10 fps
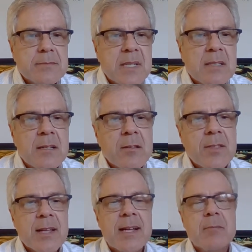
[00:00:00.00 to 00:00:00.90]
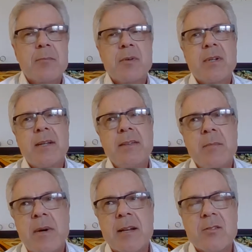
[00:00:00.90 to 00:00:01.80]
Another thing I put in the
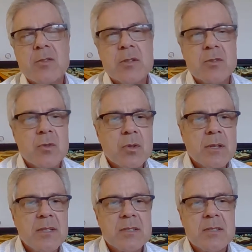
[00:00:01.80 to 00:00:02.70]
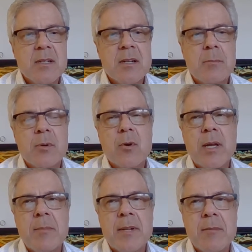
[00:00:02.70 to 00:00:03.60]
monitoring tool is
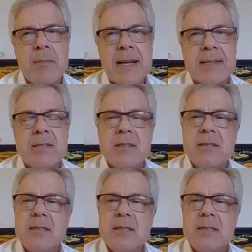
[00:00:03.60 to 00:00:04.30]
prohibited meds.